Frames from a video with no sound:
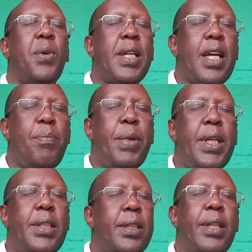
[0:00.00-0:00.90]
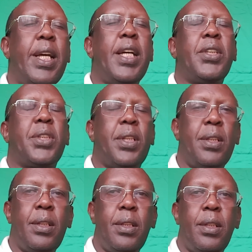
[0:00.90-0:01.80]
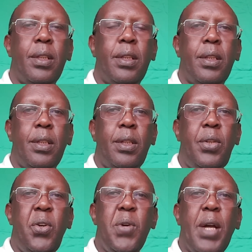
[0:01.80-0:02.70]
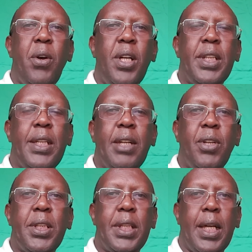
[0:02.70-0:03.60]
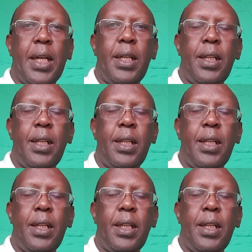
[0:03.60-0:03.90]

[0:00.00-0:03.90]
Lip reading: what happened? Next. You are not a doctor